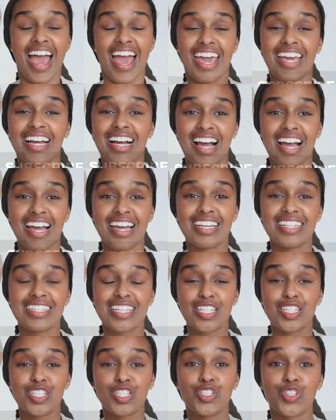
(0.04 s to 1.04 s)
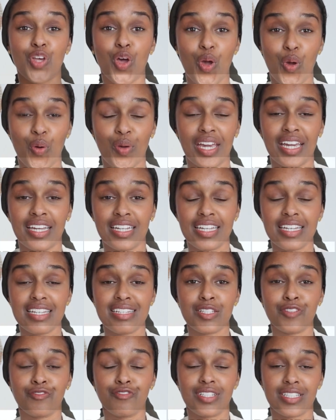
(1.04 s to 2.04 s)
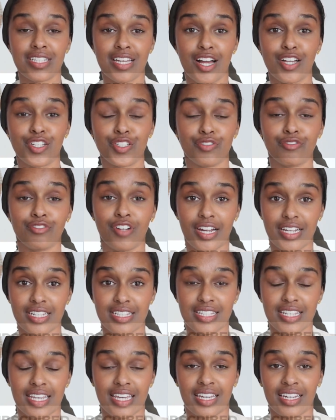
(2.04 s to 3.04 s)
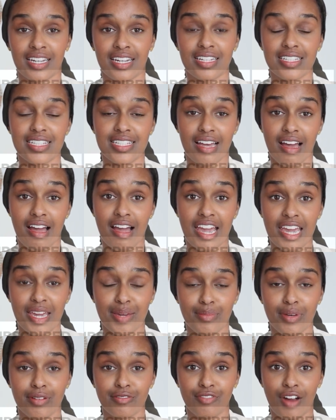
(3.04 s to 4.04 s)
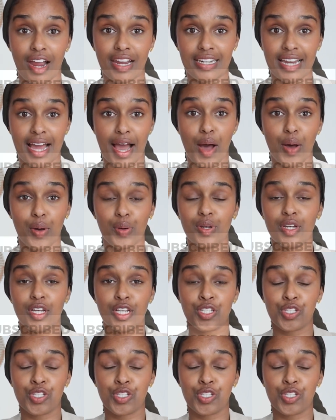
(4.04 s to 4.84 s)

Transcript: Hey guys, so it is research writing time right now.